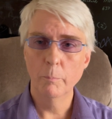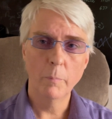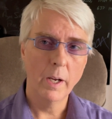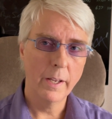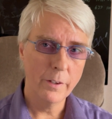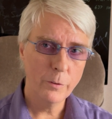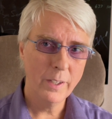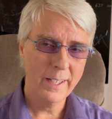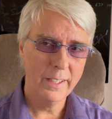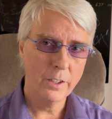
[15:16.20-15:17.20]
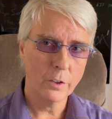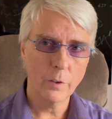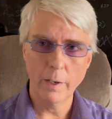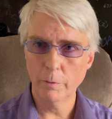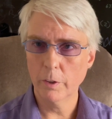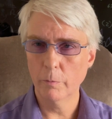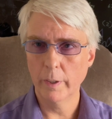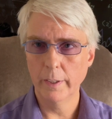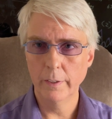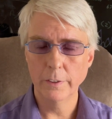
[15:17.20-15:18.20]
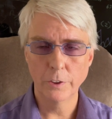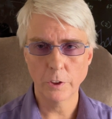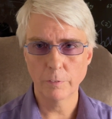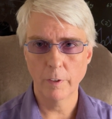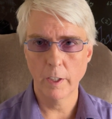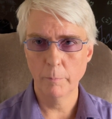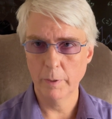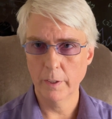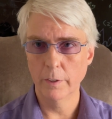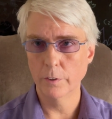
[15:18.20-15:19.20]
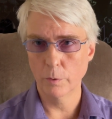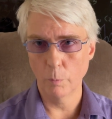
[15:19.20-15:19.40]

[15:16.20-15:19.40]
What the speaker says: my $180 hourly rate is just fine because